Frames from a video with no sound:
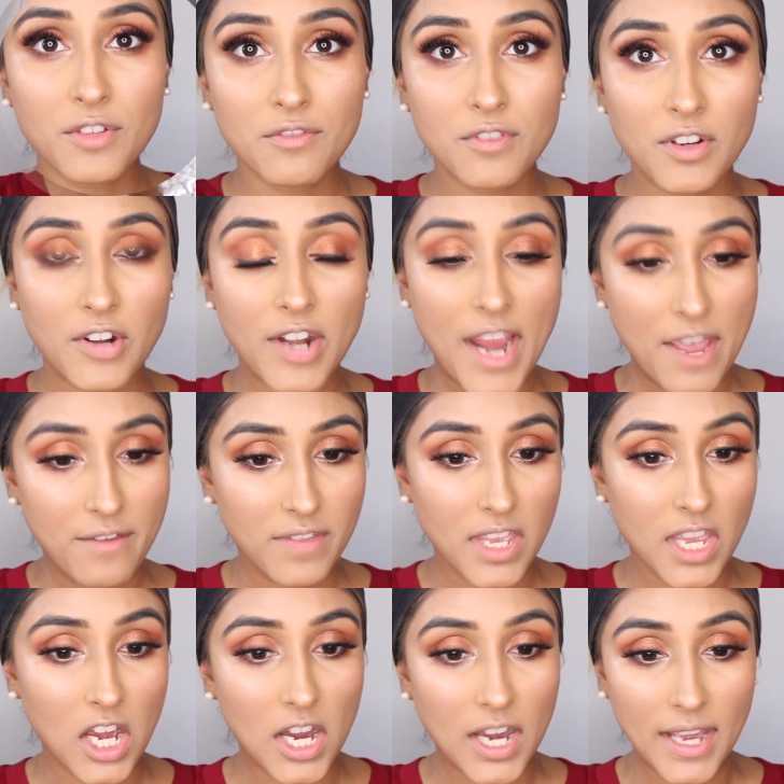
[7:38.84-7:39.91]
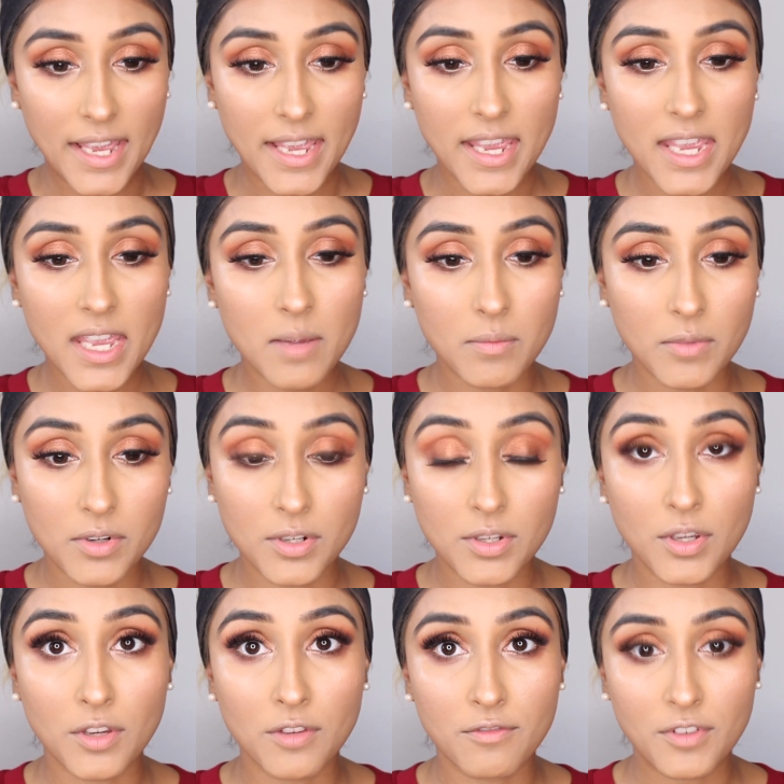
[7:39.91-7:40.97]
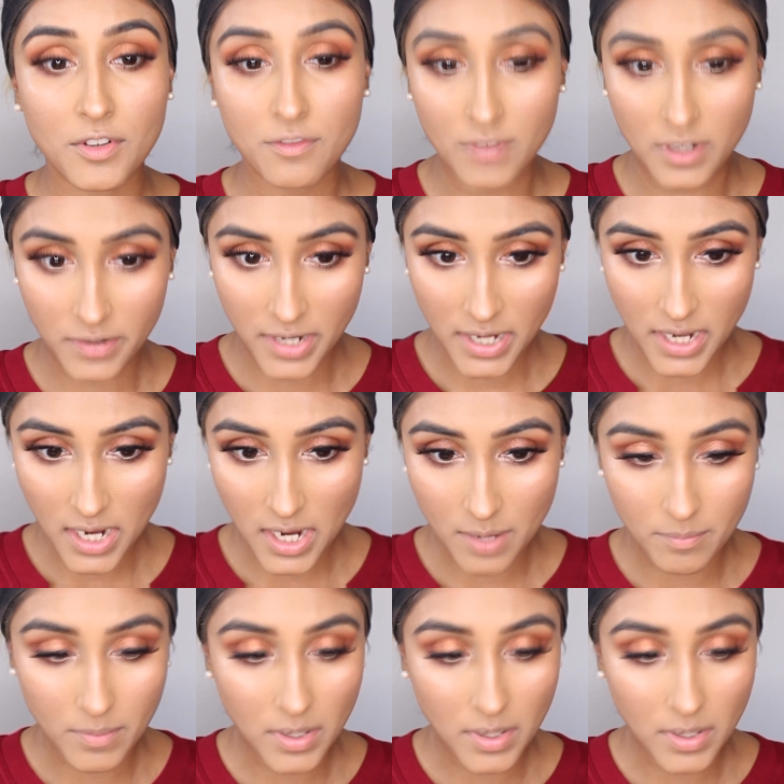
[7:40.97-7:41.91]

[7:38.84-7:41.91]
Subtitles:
For a heavy eye, I'm going to go for a very